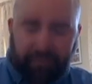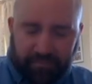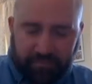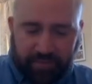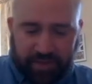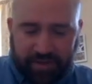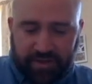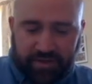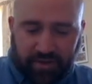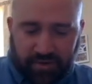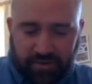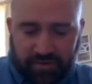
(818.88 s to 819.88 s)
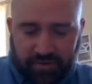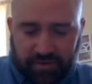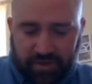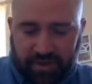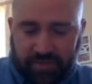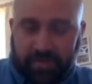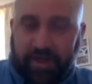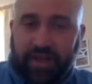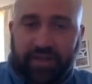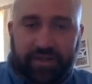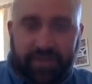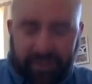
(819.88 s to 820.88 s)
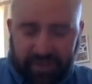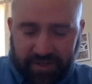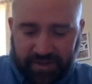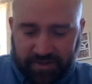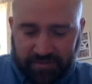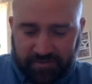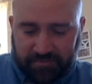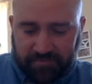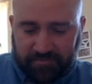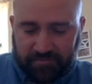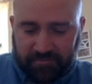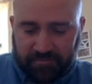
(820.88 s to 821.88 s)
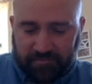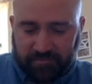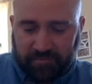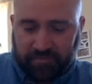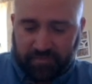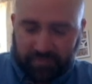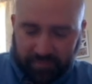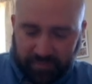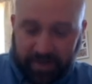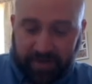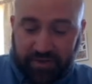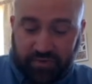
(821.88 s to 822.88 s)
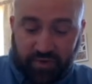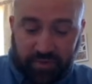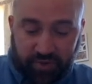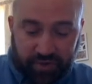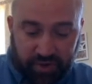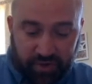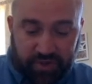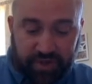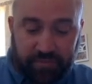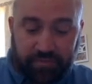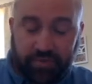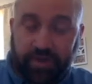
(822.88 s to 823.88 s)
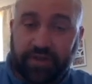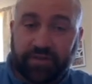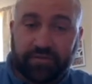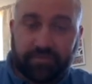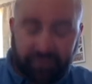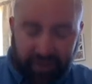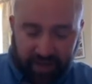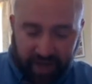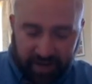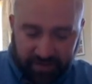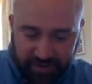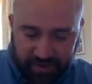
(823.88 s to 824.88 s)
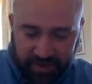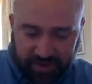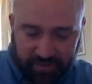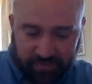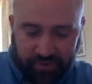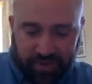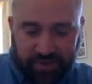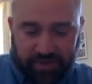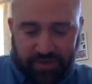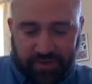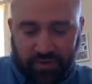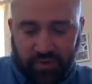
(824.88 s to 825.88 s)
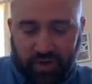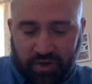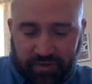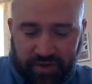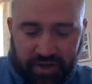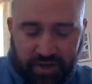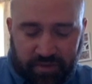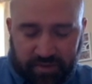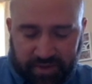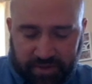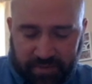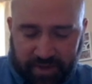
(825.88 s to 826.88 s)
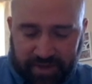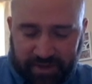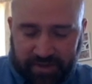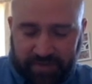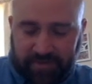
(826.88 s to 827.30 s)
pictures on display in cities, pictures reproduced in print, advertising prints all over the urban space,